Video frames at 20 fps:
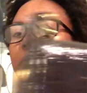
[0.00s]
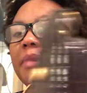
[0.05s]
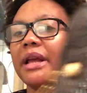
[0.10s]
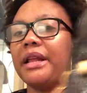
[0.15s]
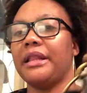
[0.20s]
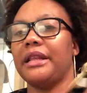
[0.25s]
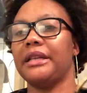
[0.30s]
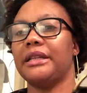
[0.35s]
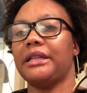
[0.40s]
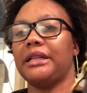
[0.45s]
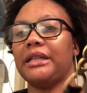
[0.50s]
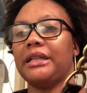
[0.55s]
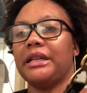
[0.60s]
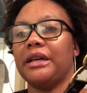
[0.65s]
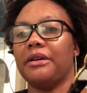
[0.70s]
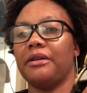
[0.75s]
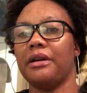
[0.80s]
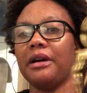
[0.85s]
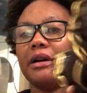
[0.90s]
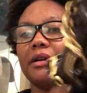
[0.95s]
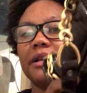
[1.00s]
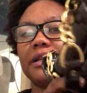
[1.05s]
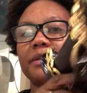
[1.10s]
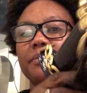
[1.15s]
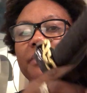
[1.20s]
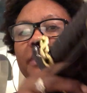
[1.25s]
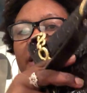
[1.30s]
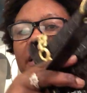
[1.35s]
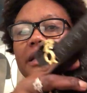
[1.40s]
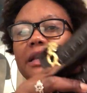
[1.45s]
made, the detail, how it's
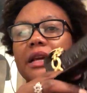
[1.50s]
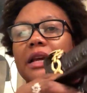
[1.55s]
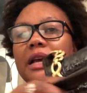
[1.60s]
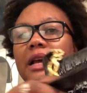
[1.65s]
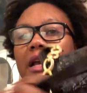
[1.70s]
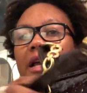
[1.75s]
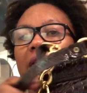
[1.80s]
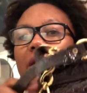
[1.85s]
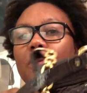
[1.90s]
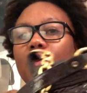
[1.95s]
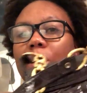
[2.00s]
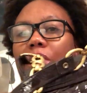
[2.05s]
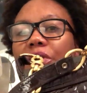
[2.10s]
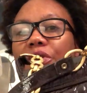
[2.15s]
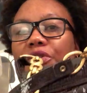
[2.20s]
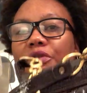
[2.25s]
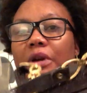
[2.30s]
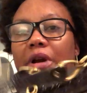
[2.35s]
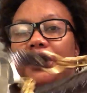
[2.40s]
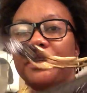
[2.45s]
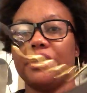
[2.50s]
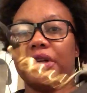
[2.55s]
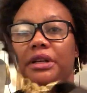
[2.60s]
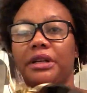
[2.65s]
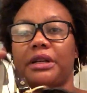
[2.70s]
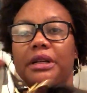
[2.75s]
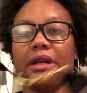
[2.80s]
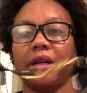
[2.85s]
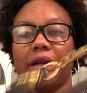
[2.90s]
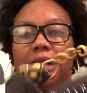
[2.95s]
made, well
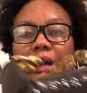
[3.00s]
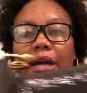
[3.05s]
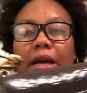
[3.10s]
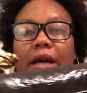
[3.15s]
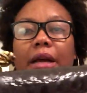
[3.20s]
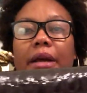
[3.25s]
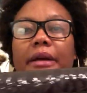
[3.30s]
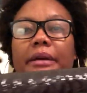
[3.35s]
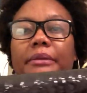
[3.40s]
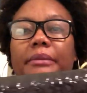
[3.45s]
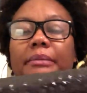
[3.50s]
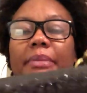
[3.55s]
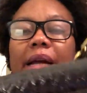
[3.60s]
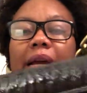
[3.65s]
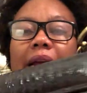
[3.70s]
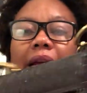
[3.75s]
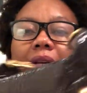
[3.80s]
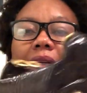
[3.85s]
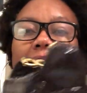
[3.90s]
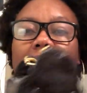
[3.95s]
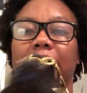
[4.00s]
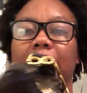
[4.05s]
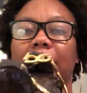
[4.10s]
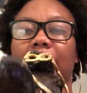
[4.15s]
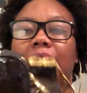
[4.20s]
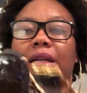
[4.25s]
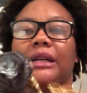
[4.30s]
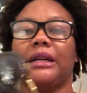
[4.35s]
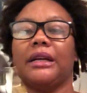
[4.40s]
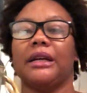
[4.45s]
structured bag.
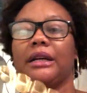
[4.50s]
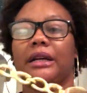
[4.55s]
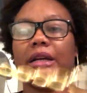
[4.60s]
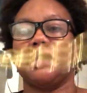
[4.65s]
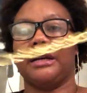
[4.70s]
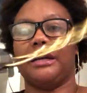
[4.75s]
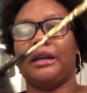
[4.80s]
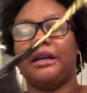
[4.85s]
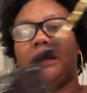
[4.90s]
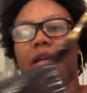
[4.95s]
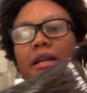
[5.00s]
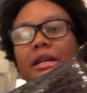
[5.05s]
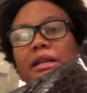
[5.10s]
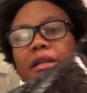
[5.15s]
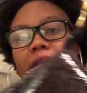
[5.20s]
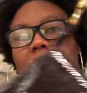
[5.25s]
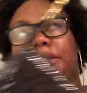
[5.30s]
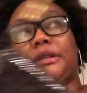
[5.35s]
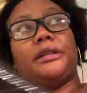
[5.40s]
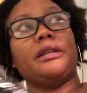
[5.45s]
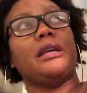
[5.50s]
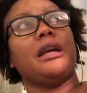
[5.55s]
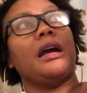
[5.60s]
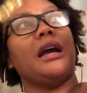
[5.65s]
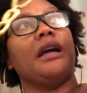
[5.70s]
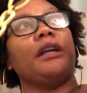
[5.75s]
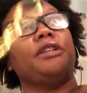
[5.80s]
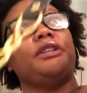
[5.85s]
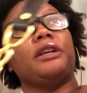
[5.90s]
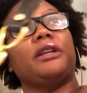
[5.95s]
And yeah,
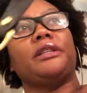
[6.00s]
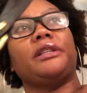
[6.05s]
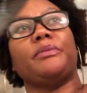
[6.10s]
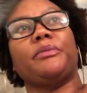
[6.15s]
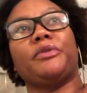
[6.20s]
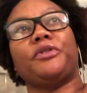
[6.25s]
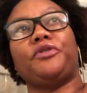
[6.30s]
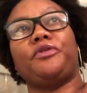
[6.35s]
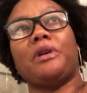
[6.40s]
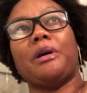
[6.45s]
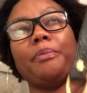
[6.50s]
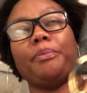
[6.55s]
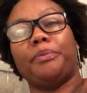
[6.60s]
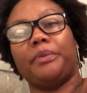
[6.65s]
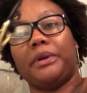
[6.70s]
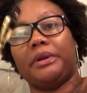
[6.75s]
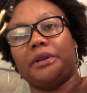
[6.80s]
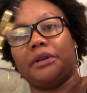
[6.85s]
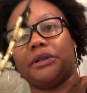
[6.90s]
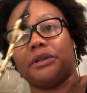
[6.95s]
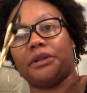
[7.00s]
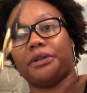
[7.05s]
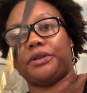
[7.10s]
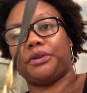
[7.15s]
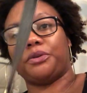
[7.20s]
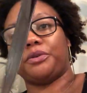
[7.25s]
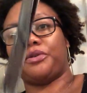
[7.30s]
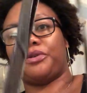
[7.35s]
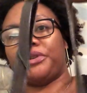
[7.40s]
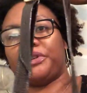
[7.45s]
adjustable strap
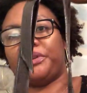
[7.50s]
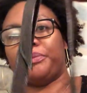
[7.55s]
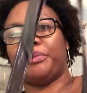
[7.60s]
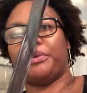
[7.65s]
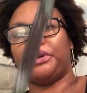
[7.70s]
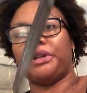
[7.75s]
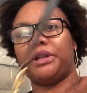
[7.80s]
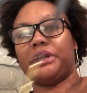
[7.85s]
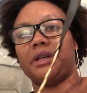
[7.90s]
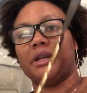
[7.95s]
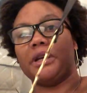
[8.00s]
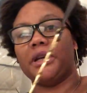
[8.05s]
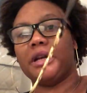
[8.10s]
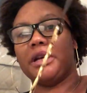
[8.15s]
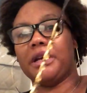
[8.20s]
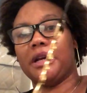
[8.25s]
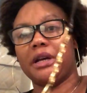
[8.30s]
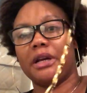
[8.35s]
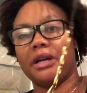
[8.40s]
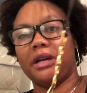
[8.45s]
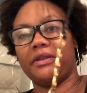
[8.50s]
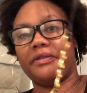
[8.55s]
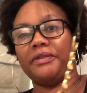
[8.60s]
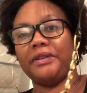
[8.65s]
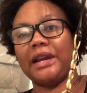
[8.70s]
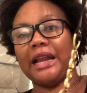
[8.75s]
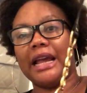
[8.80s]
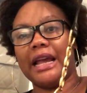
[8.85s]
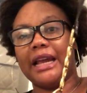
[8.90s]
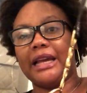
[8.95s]
to crossbody if
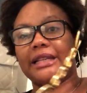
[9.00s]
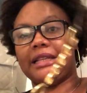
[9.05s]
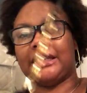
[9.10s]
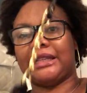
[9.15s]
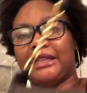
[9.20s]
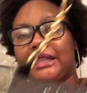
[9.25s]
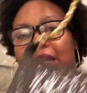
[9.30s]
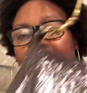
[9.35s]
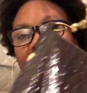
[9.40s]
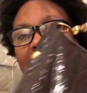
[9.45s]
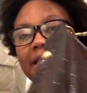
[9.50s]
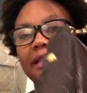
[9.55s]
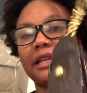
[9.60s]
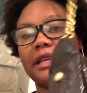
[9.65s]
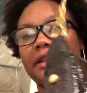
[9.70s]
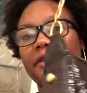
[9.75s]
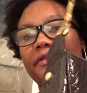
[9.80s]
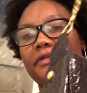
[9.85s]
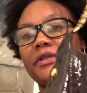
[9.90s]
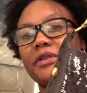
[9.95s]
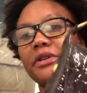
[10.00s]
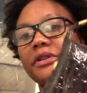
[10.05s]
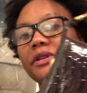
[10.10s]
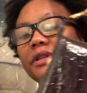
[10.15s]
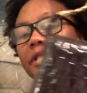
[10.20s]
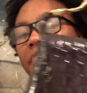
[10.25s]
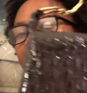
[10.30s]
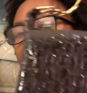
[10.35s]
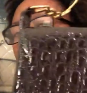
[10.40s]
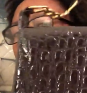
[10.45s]
you like. Just test if
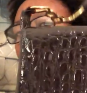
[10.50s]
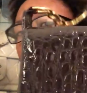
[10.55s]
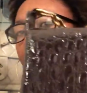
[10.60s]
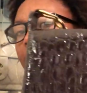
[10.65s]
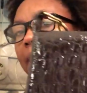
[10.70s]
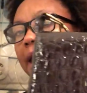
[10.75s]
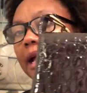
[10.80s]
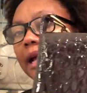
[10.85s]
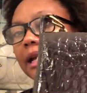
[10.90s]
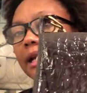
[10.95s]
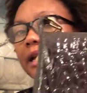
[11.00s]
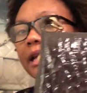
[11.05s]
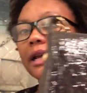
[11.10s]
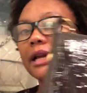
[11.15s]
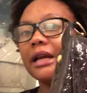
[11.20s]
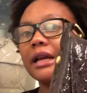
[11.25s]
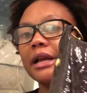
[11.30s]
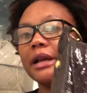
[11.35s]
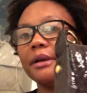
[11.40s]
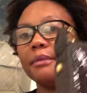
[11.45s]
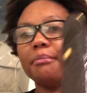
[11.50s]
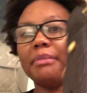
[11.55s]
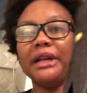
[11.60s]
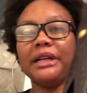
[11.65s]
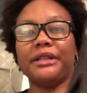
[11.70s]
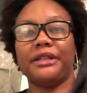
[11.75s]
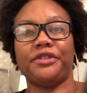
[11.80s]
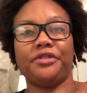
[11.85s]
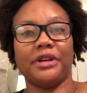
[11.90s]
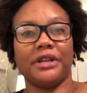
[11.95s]
it's a stunning bag,
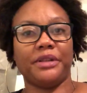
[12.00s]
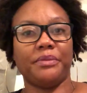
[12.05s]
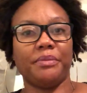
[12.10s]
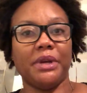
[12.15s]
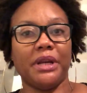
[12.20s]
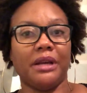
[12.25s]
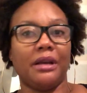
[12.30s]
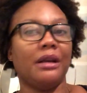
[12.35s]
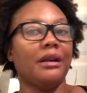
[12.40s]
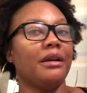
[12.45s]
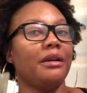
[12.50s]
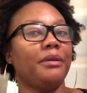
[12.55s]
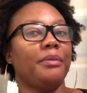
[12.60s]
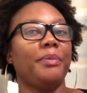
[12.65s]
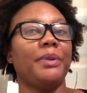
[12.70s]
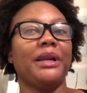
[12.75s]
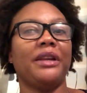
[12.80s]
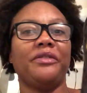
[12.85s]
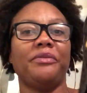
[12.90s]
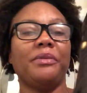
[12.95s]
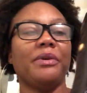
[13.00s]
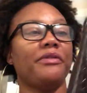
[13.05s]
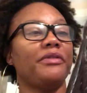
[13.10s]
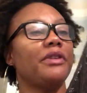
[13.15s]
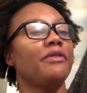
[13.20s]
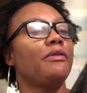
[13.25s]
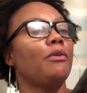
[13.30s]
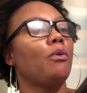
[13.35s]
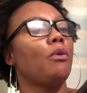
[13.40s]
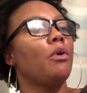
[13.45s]
but trust me, believe me, I've
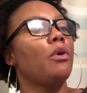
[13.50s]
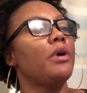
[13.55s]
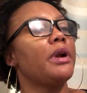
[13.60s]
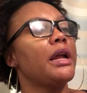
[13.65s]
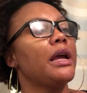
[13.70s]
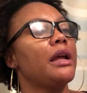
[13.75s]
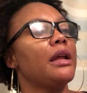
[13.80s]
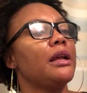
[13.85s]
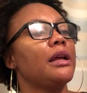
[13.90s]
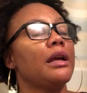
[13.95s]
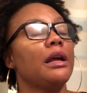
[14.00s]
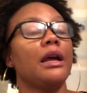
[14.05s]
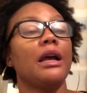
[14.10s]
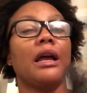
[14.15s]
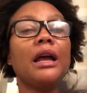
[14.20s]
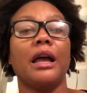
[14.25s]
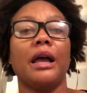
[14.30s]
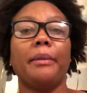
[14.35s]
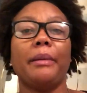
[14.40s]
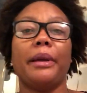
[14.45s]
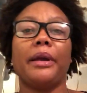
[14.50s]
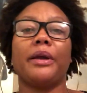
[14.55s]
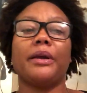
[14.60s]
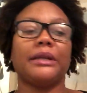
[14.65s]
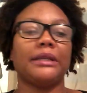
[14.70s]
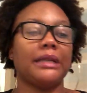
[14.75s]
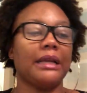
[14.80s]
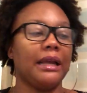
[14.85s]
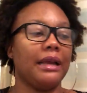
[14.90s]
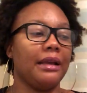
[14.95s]
never worn it
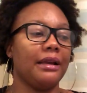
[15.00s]
because